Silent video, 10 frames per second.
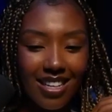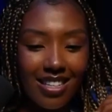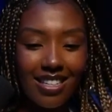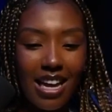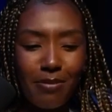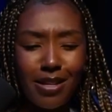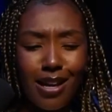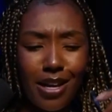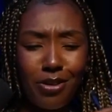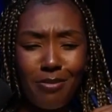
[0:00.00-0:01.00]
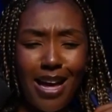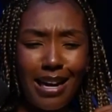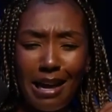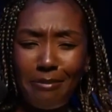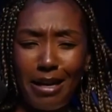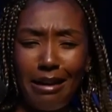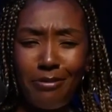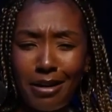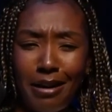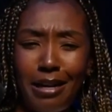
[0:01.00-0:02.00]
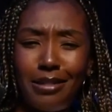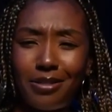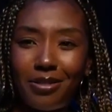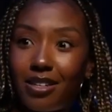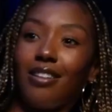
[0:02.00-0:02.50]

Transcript: And then they be like, you mad at me? What did I do?